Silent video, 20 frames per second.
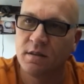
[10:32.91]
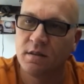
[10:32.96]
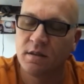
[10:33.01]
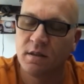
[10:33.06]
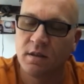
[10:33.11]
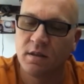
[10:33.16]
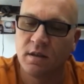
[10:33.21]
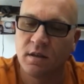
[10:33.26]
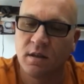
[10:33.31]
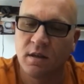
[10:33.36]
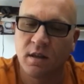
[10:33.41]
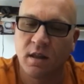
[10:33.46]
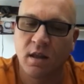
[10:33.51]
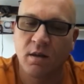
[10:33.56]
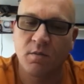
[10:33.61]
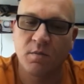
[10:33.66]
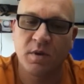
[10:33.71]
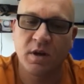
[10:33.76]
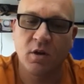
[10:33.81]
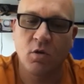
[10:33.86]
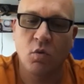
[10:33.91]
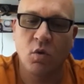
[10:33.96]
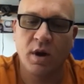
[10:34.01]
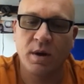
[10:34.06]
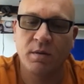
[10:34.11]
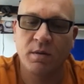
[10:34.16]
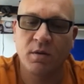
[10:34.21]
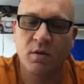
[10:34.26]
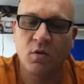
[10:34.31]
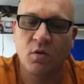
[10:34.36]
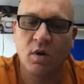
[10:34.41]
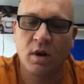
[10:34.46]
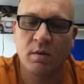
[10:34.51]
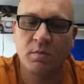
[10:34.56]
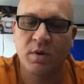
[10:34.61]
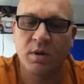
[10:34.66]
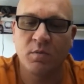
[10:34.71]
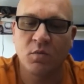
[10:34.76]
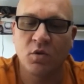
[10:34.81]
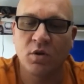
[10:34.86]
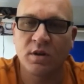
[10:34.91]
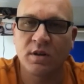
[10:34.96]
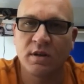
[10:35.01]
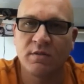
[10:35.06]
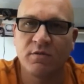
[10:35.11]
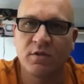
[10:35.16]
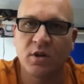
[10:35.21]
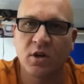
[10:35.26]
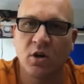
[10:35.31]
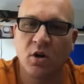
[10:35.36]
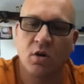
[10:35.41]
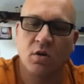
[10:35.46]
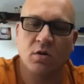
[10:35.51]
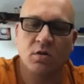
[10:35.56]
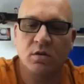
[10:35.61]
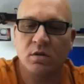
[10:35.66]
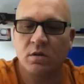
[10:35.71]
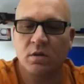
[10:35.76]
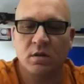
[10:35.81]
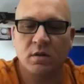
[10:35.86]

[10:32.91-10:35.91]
it would have been quite a bit more difficult.